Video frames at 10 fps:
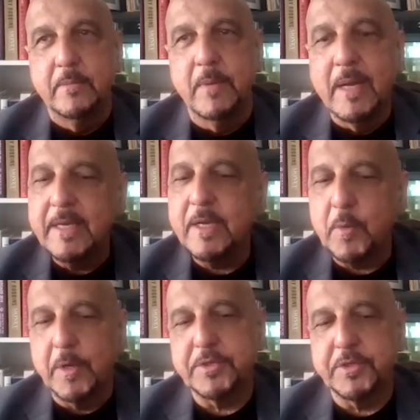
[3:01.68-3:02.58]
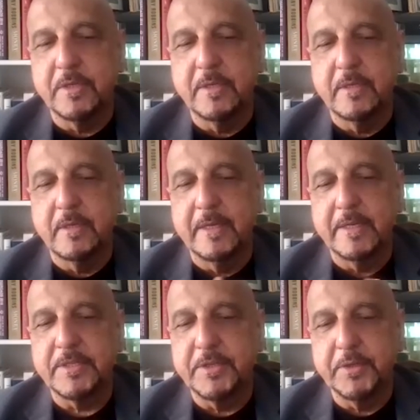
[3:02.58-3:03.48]
My key question
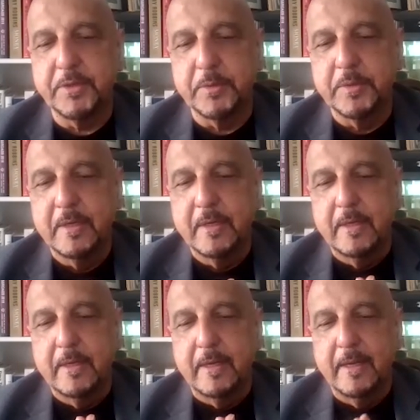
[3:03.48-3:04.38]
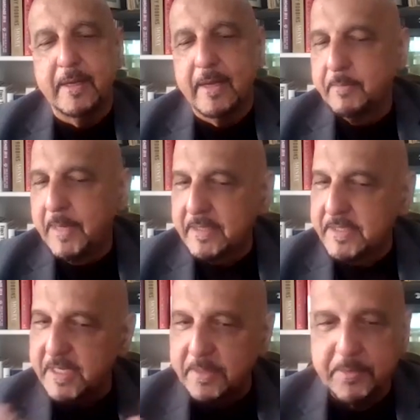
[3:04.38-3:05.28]
is to you, and I make
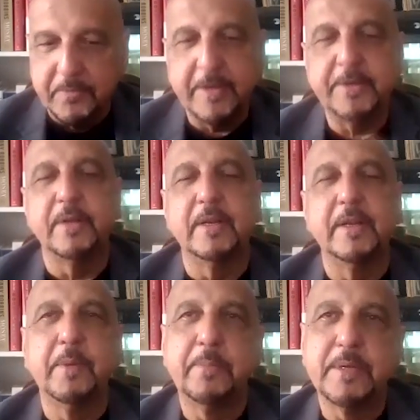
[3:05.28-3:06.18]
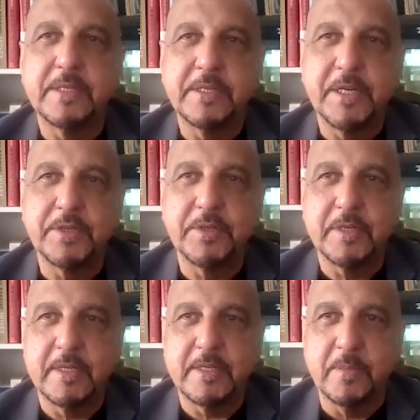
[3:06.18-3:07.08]
the statement regularly in my
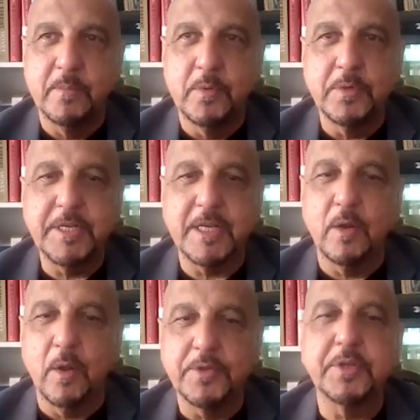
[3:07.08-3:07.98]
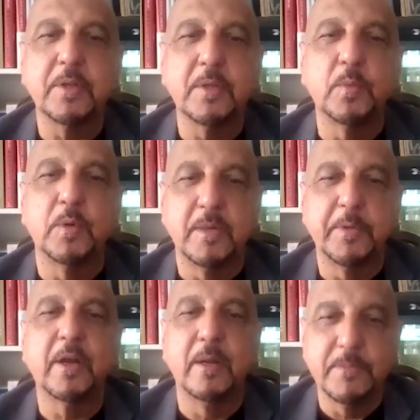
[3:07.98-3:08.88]
presentations, is the more technological the
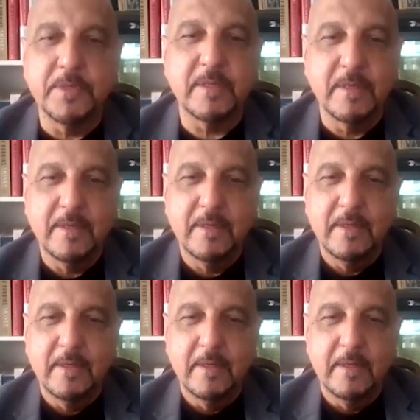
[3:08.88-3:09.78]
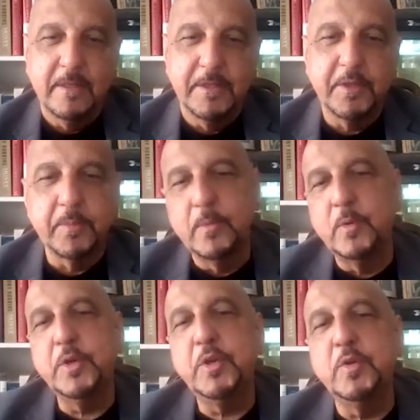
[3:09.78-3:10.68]
world becomes, the
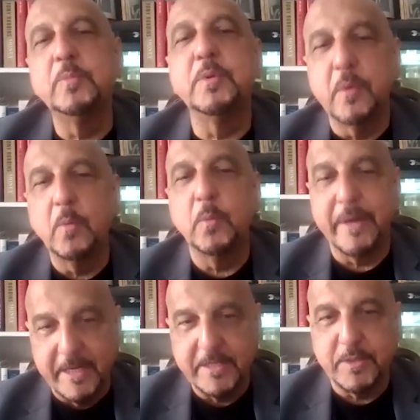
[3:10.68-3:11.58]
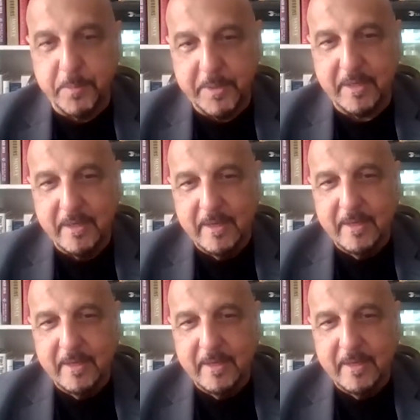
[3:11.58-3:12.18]
more human we need to be,